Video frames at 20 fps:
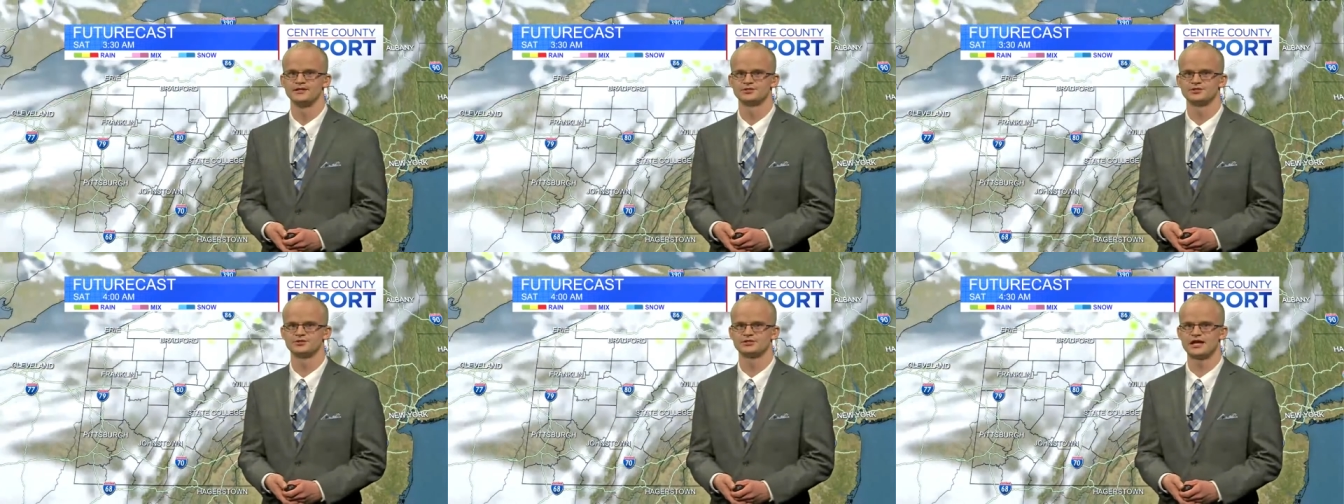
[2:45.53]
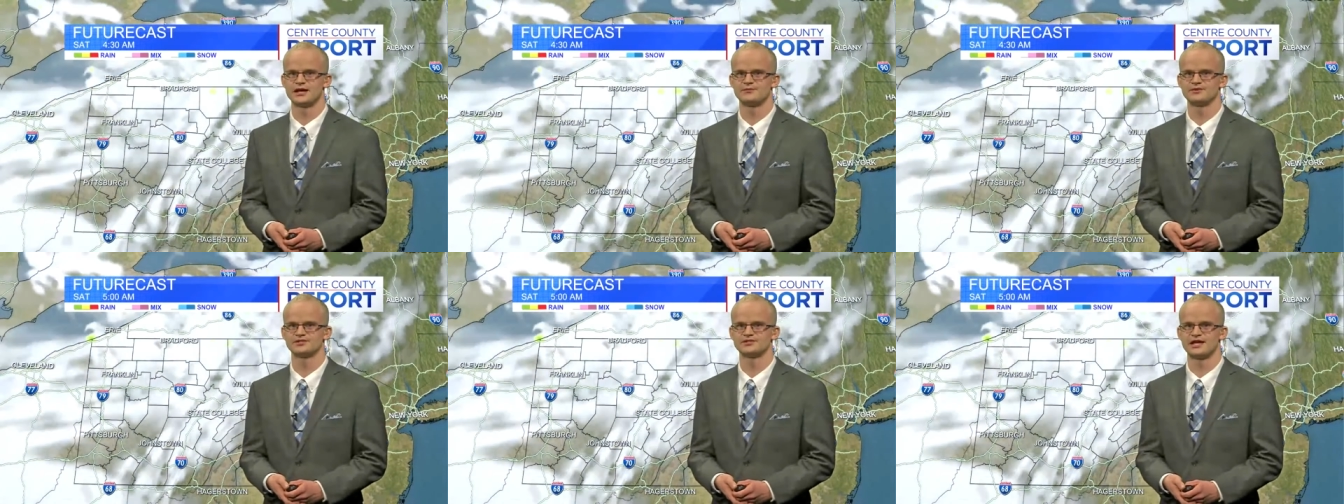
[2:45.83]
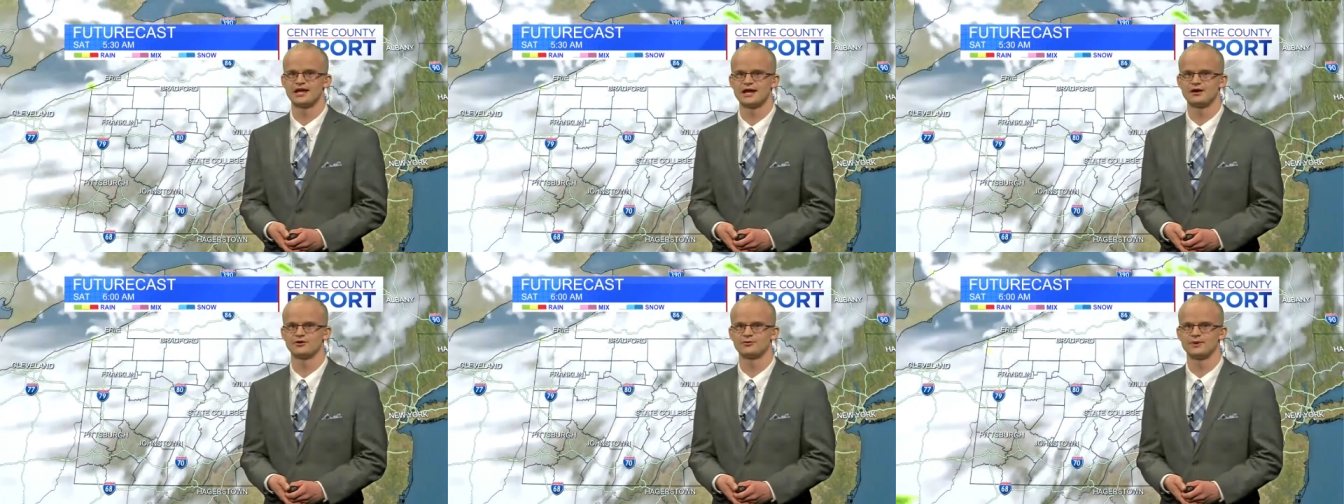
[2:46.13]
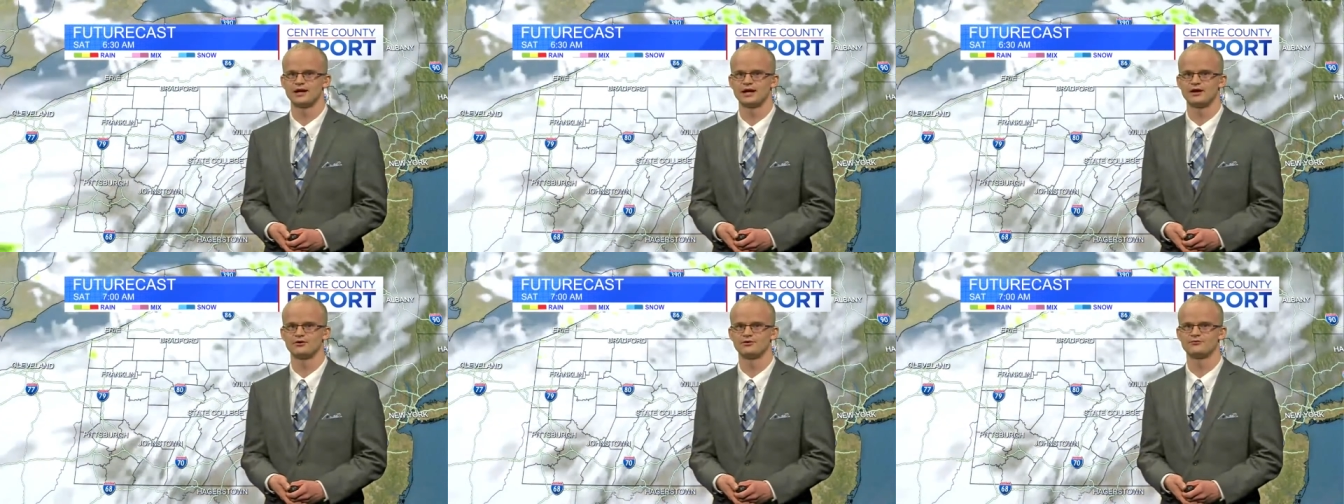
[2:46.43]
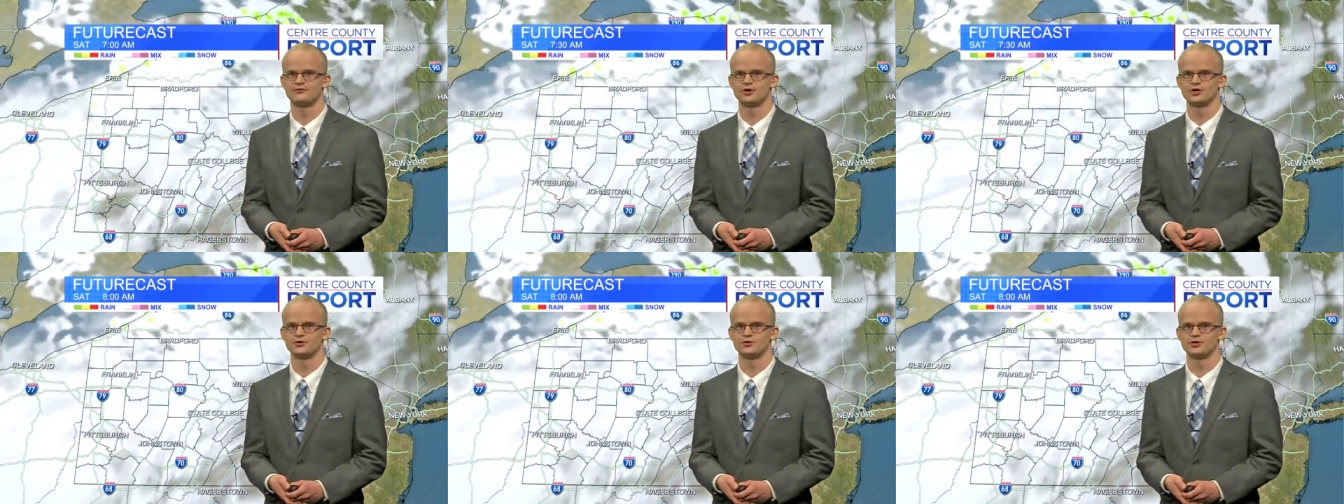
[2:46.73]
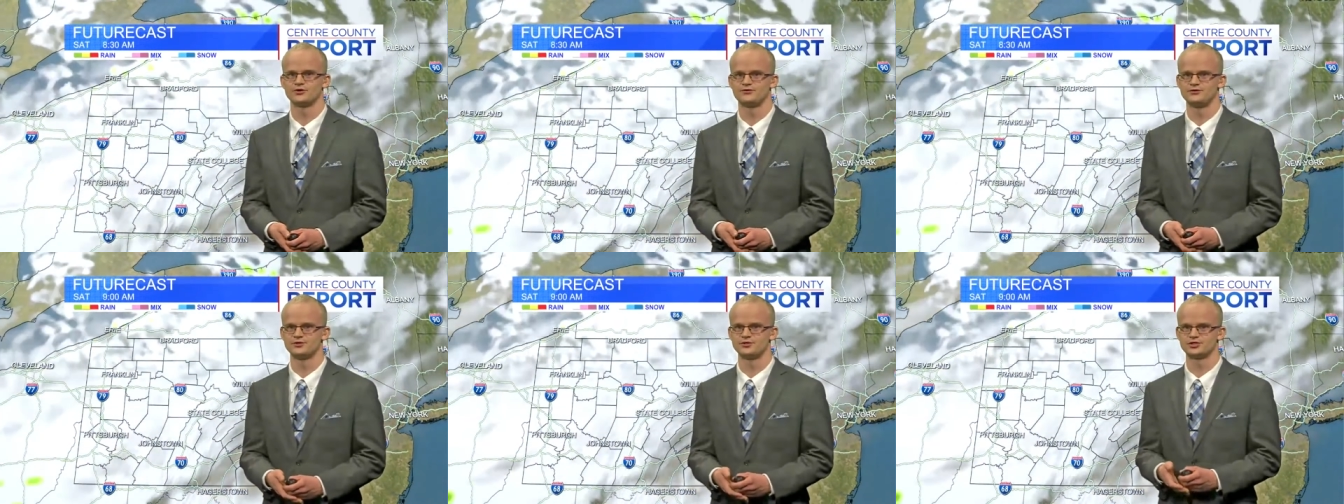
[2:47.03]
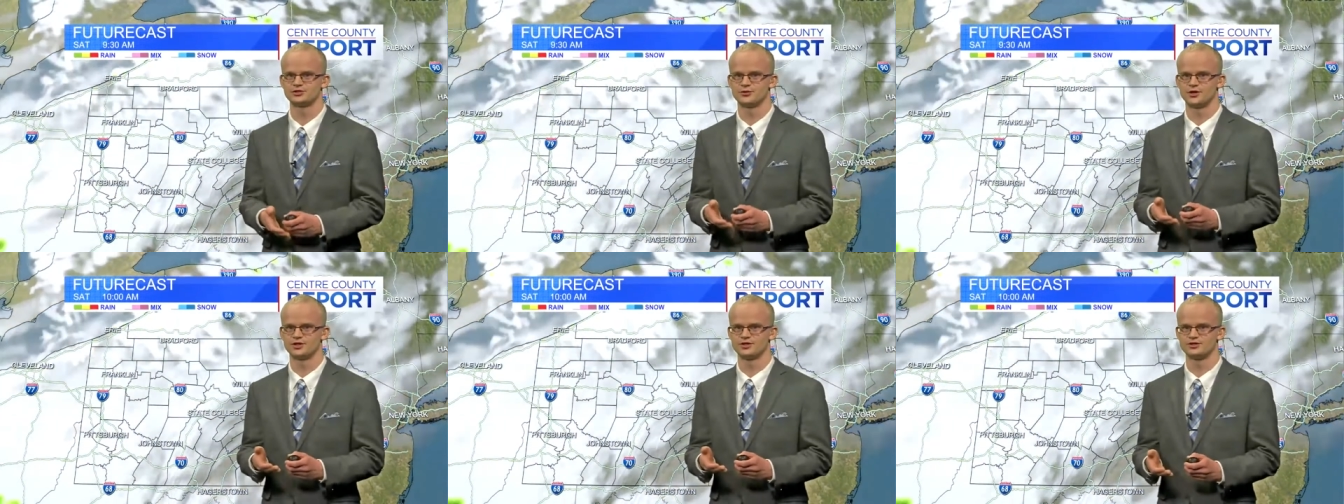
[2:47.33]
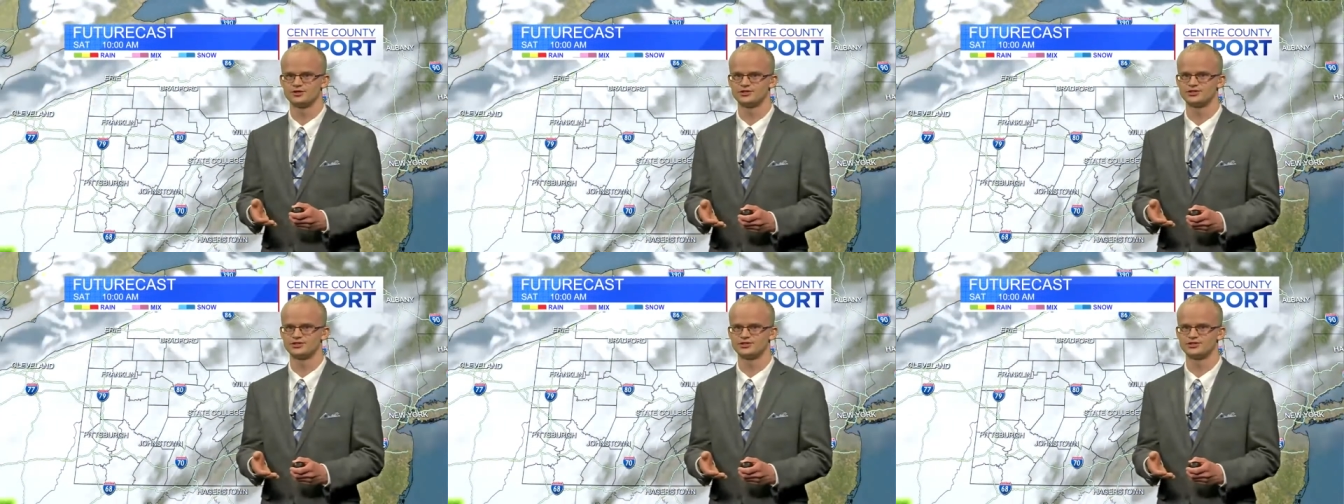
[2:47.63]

So time this hour by hour for you with future weather.